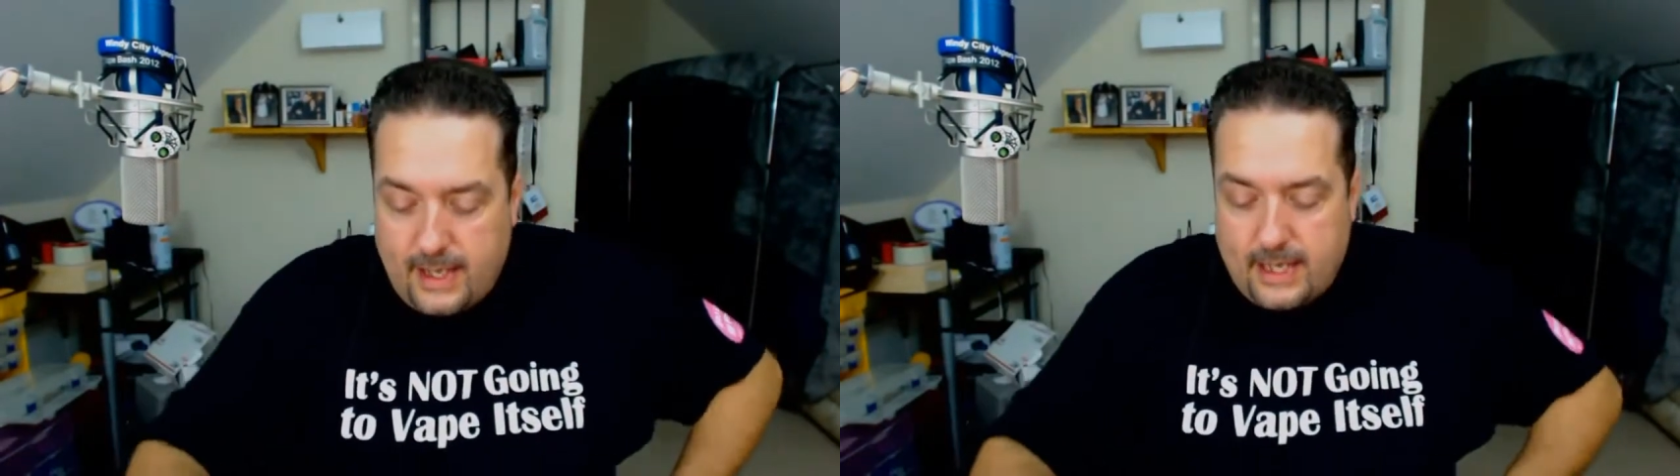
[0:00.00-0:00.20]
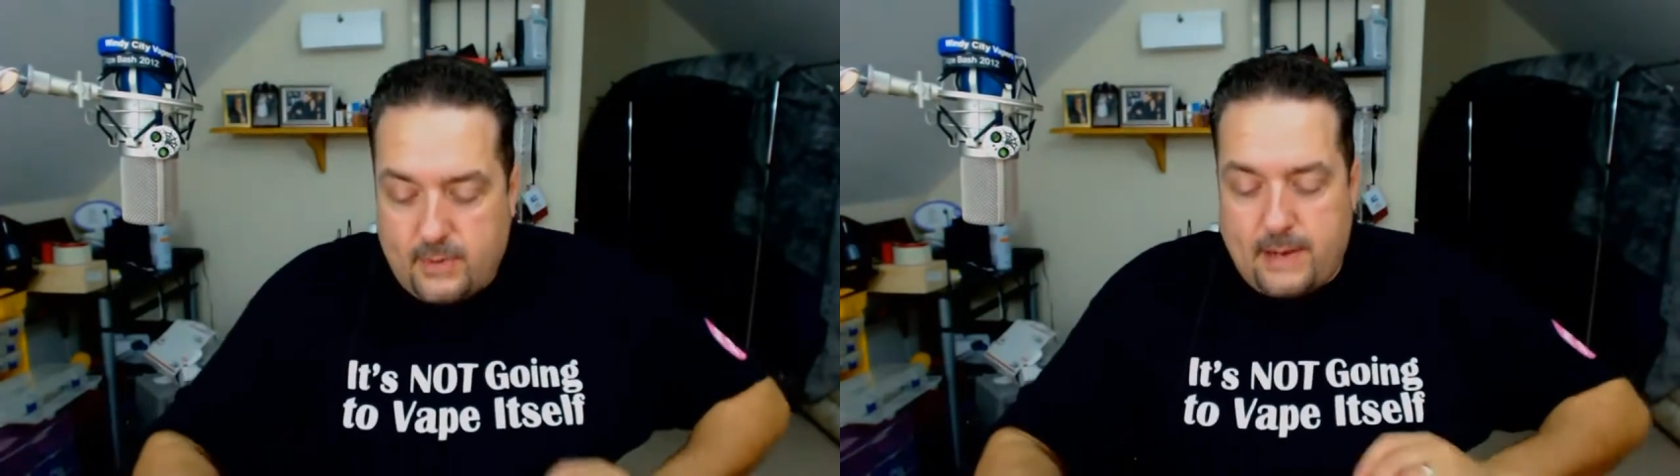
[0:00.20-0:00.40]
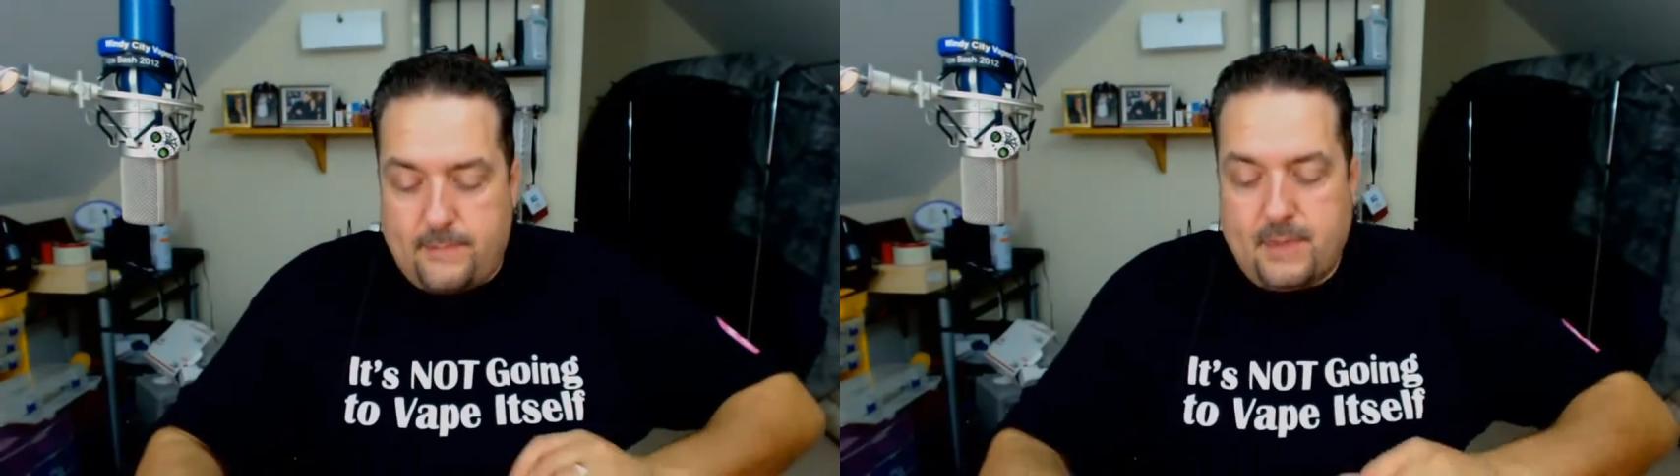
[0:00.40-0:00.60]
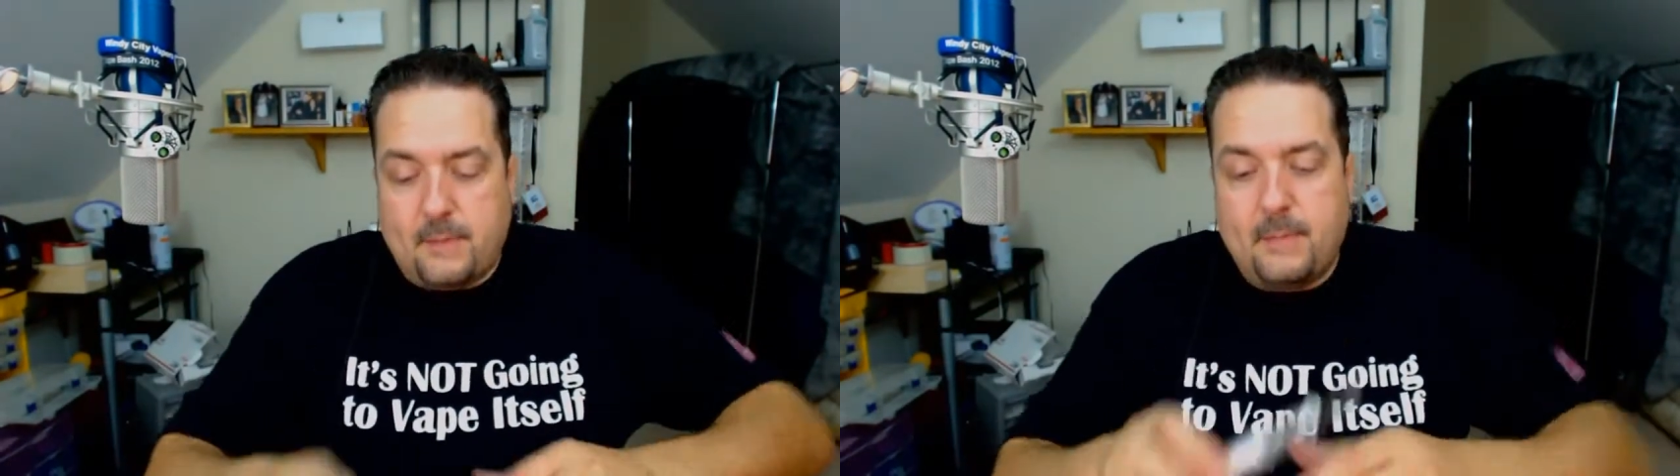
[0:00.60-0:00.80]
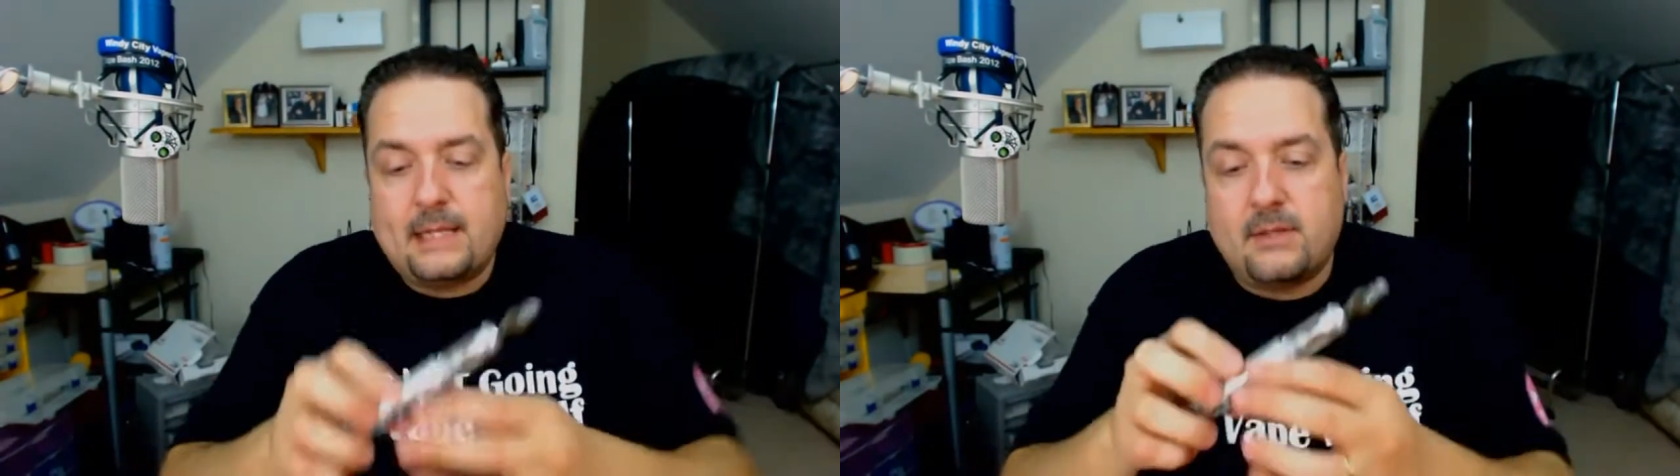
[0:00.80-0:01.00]
Anyway,
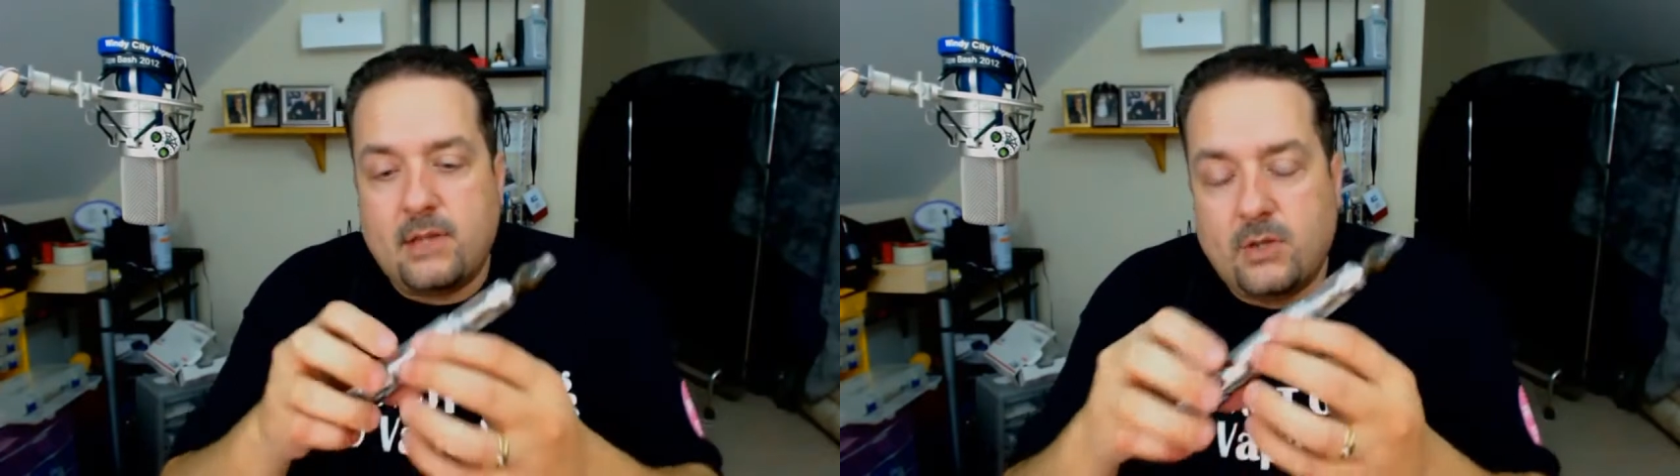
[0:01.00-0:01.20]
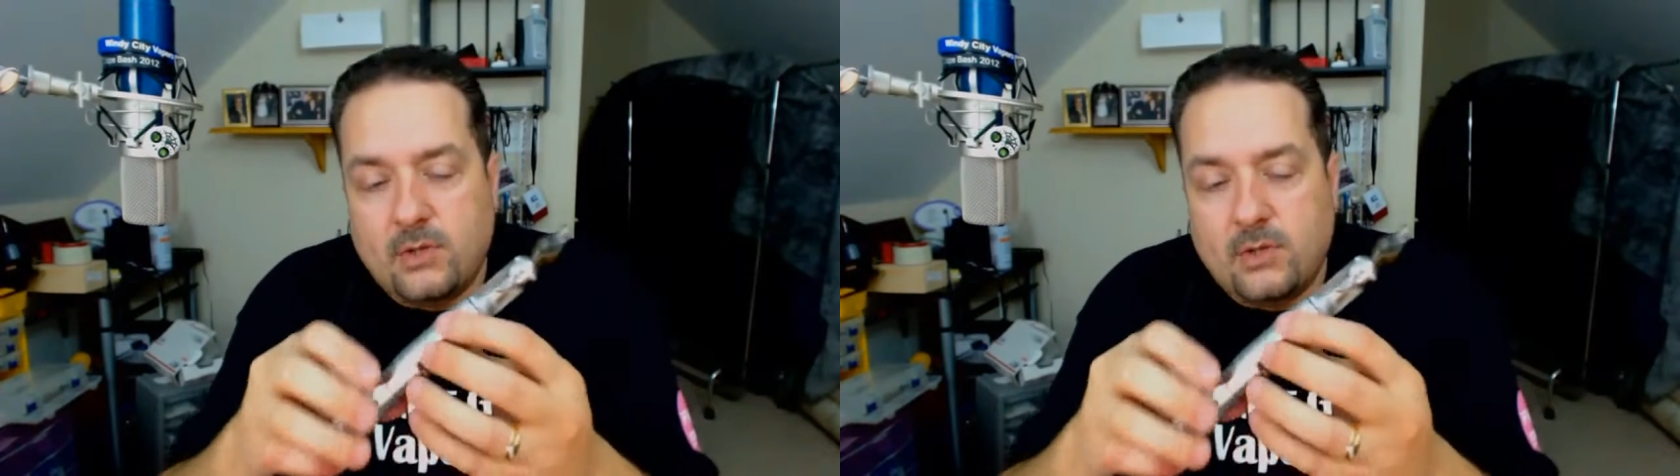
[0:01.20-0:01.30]
back to the